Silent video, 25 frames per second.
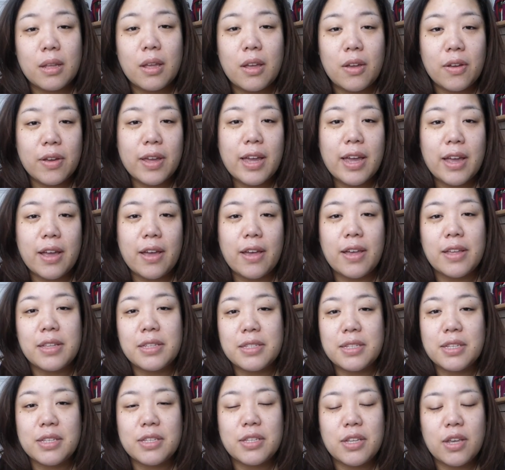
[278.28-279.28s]
Okay guys,
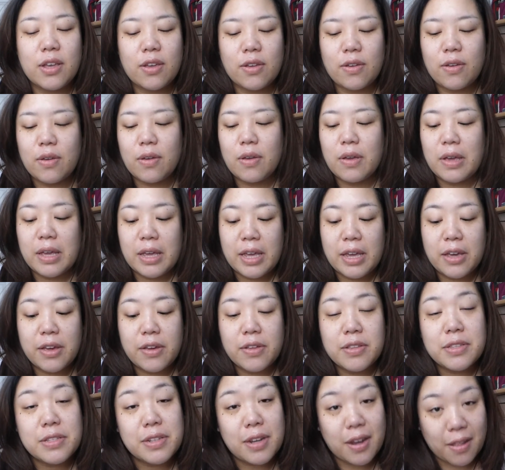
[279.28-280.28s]
so here
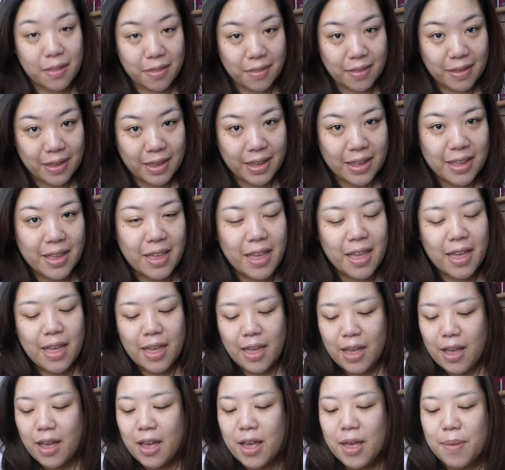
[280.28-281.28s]
goes nothing.
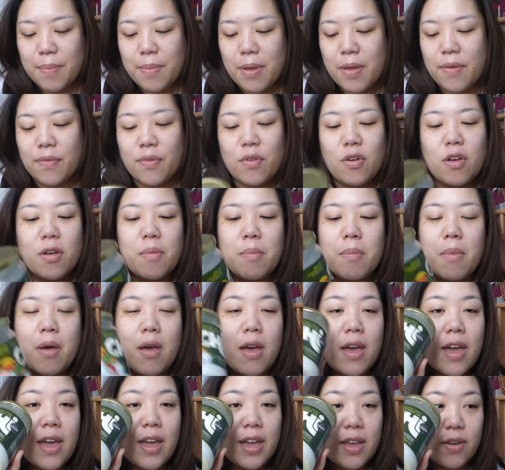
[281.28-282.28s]
I've got
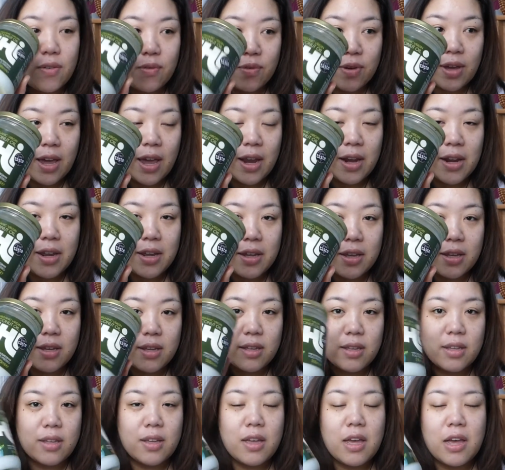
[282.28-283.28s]
my organic
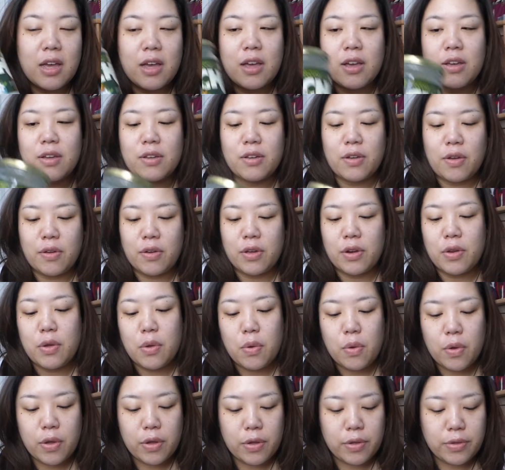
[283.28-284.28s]

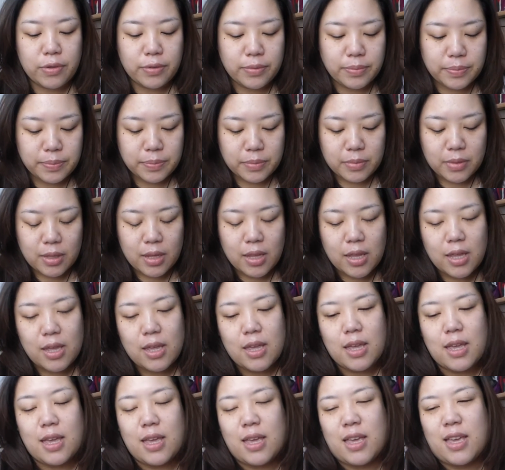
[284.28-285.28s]
coconut oil,
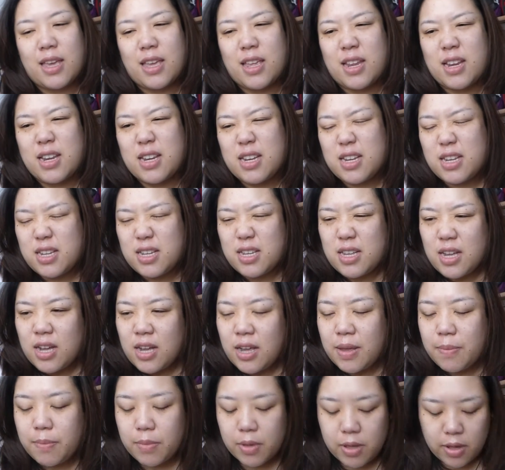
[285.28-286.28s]
and
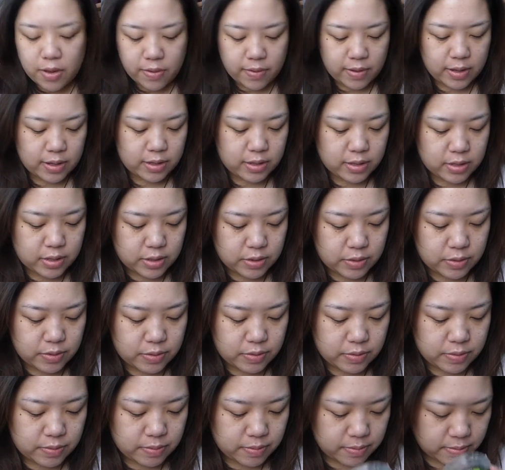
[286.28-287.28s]
I'm going to
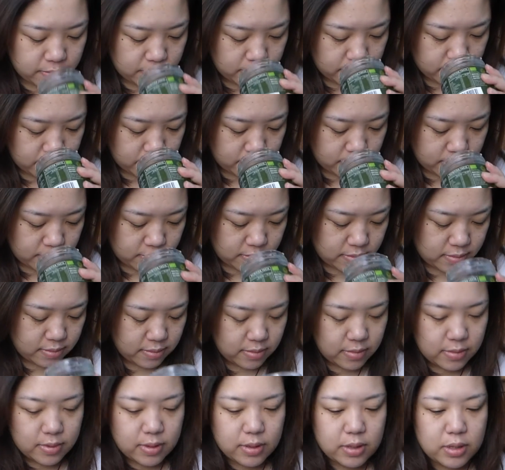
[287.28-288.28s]

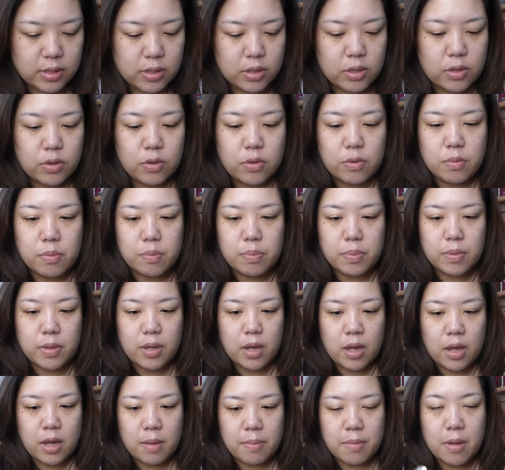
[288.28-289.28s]
scoop
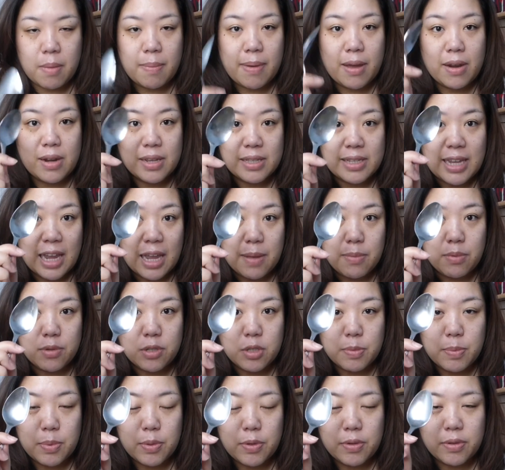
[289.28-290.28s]
about a
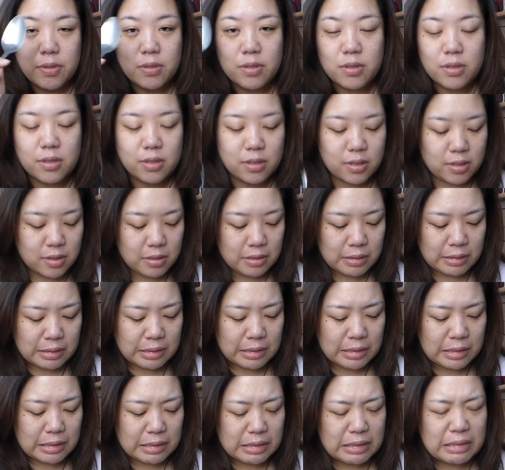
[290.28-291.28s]
tablespoon
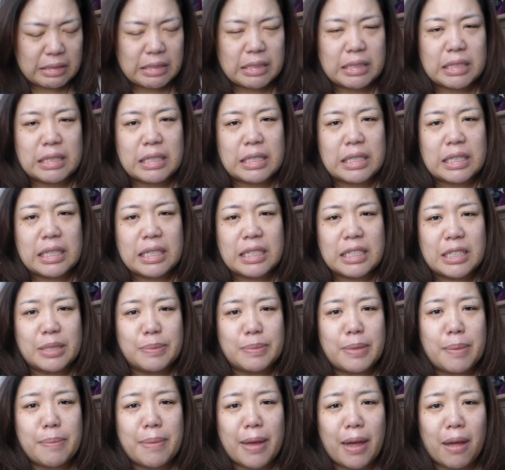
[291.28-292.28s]
into
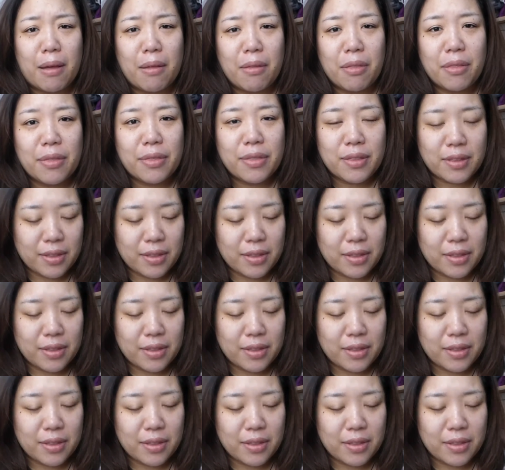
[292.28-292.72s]
my mouth.